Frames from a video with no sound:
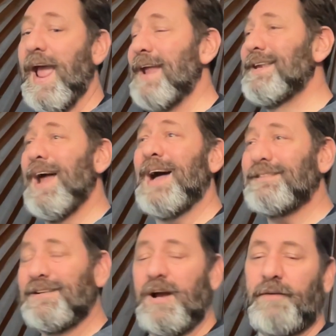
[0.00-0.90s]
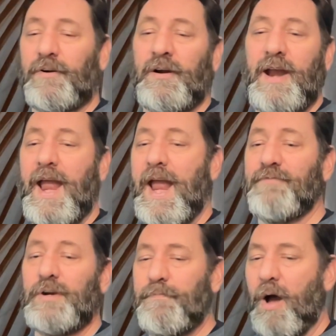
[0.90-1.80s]
and not to cover
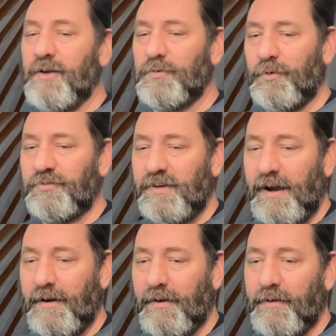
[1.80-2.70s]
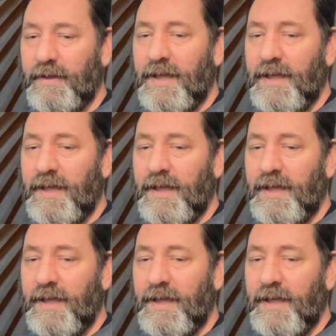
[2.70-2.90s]
every possible scenario.